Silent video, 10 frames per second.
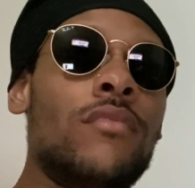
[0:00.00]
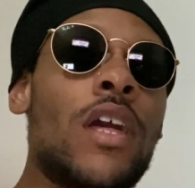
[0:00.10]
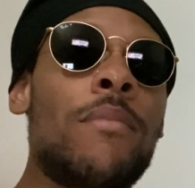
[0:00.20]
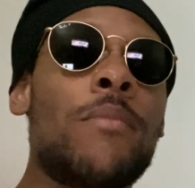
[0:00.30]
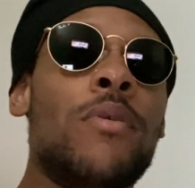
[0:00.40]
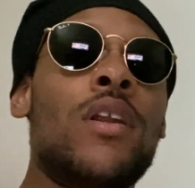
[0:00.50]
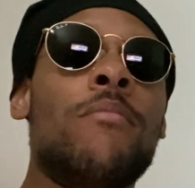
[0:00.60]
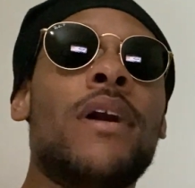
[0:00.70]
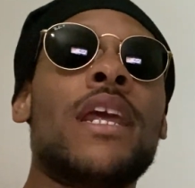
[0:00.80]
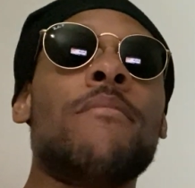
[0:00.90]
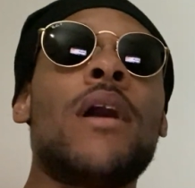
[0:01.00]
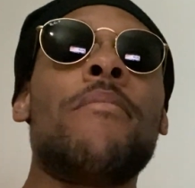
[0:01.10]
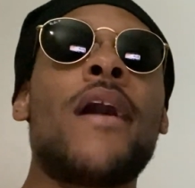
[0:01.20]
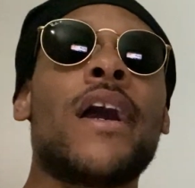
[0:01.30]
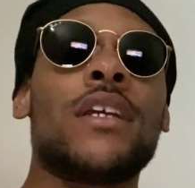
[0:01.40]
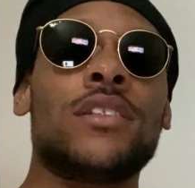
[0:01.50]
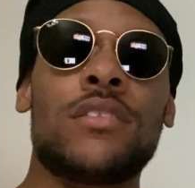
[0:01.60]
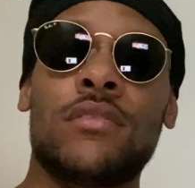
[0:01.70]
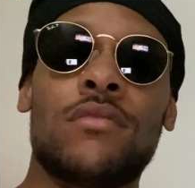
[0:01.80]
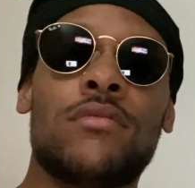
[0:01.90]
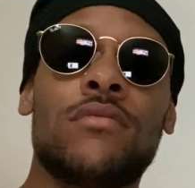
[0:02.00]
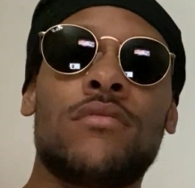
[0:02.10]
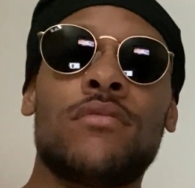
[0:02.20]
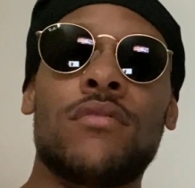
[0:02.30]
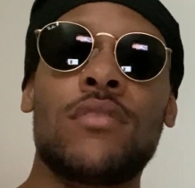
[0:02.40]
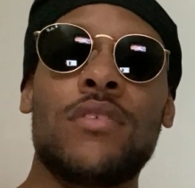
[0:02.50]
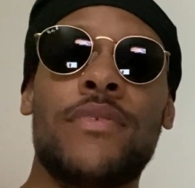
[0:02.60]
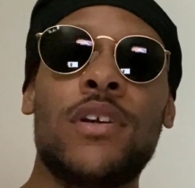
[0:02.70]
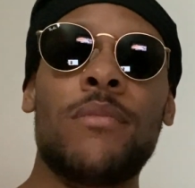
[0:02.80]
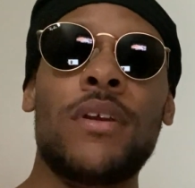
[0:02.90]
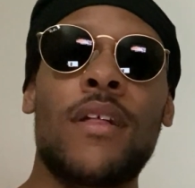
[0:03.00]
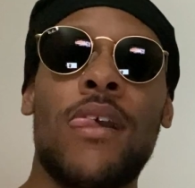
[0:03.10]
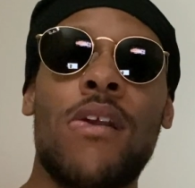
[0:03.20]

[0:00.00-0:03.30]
that be putting money in my pockets. You feel me?